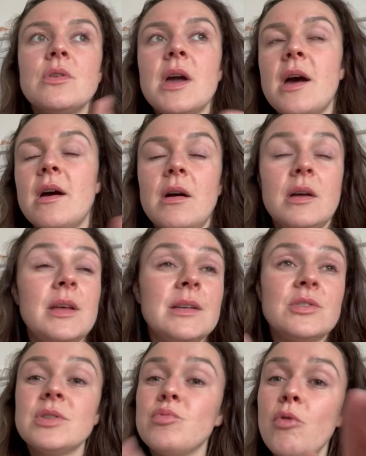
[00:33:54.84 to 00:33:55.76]
yeah,
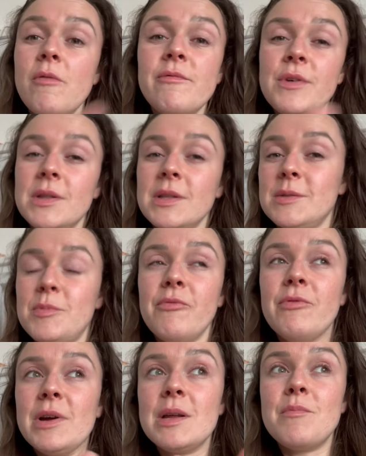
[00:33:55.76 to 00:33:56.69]
that's just one thing that's been
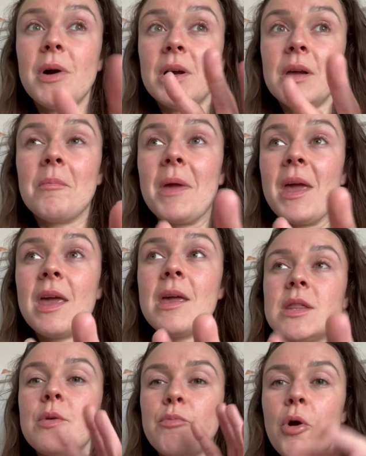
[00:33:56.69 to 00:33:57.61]
really bugging me.
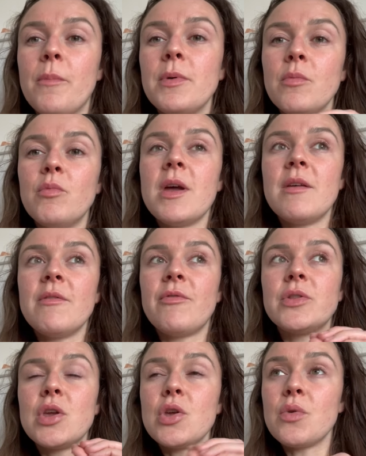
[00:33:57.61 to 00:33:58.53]
The problem with
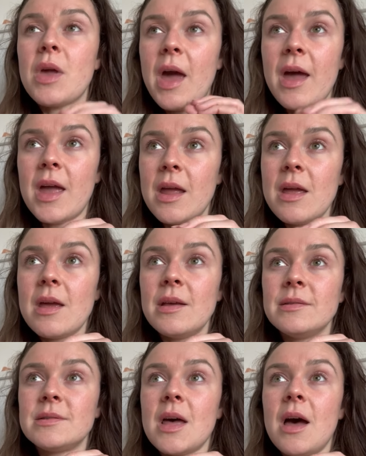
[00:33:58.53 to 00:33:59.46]
the UK
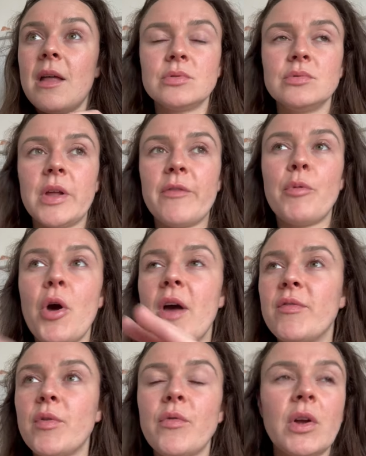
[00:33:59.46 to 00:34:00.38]
is that they've
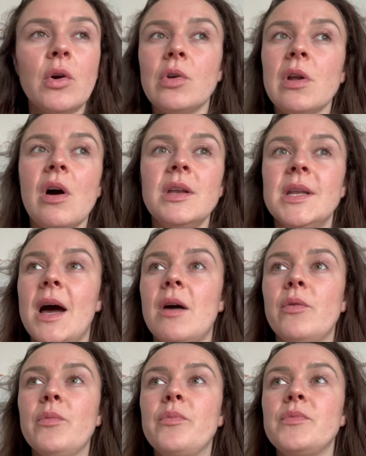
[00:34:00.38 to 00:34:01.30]
everything online now.